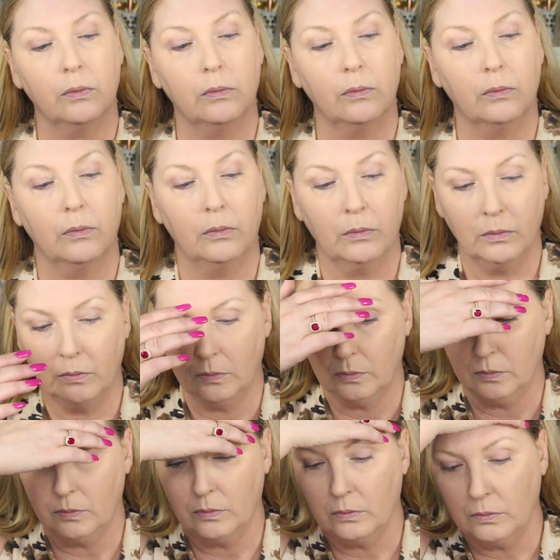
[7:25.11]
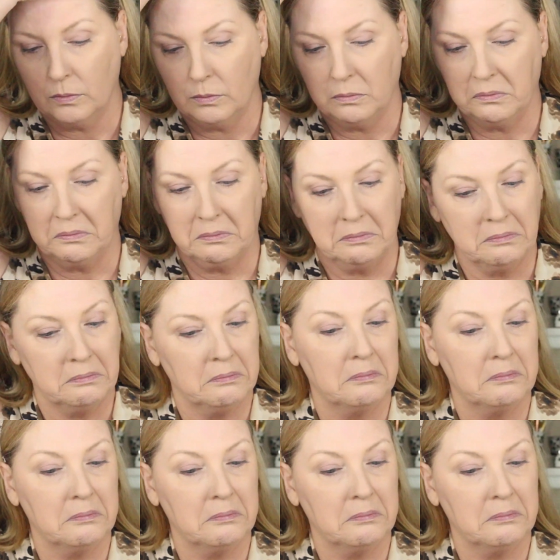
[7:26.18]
Nobody speaks.